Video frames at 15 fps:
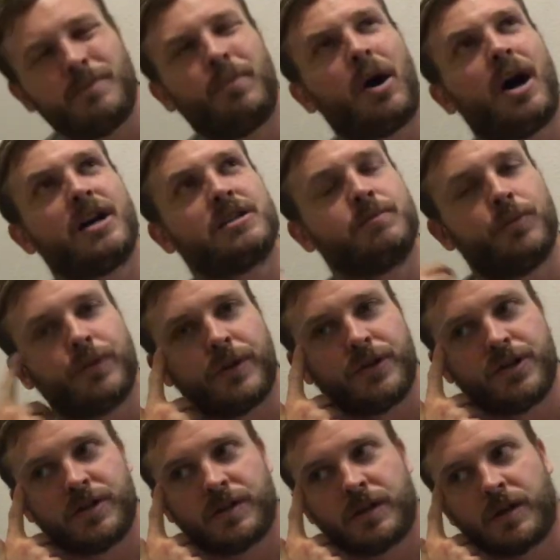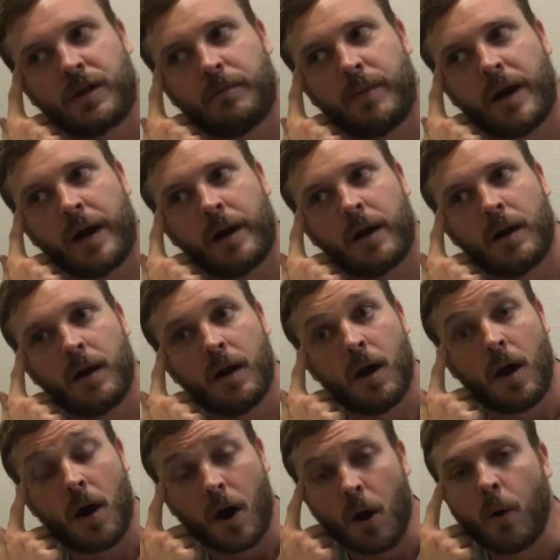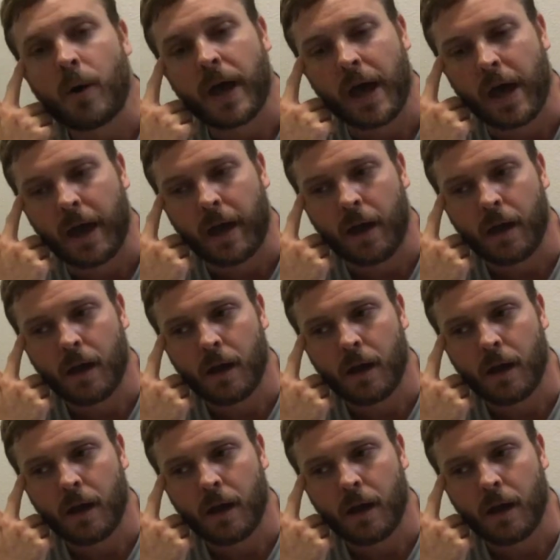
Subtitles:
possible that Jesus could come back. Okay.